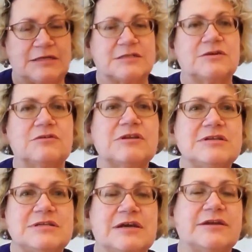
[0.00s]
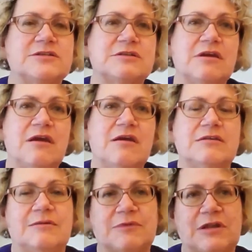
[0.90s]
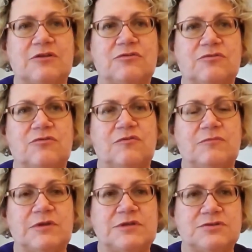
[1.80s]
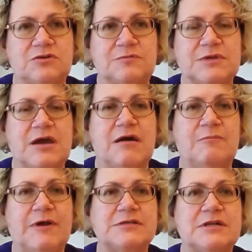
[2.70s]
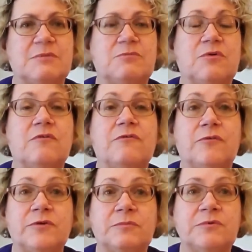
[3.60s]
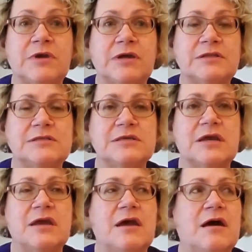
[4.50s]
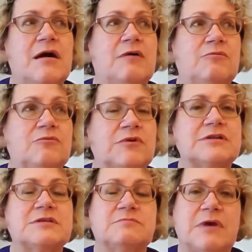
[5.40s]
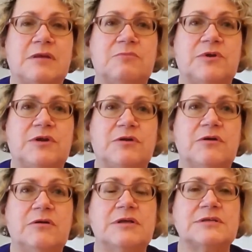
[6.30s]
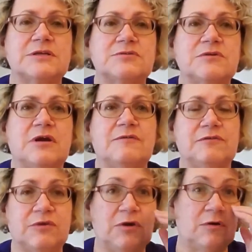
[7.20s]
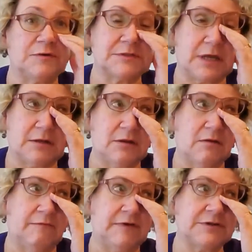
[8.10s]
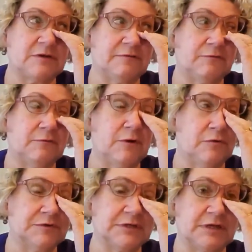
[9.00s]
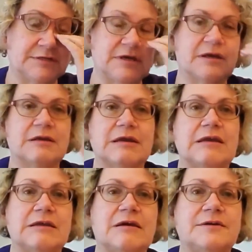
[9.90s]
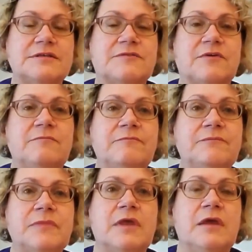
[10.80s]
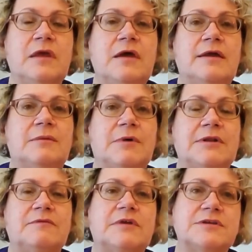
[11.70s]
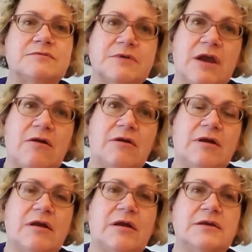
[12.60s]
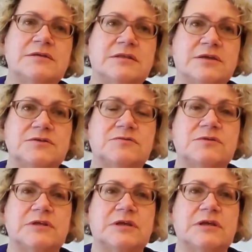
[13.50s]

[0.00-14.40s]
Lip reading: And so these yarns that I'm getting through from these shops are basically more affordable yarns. I will some Malabrigo, because I do have 3 wholesale. No, I've actually got 4 wholesalers that I can get yarns from. And I might even get some Karen cakes and that sort of thing.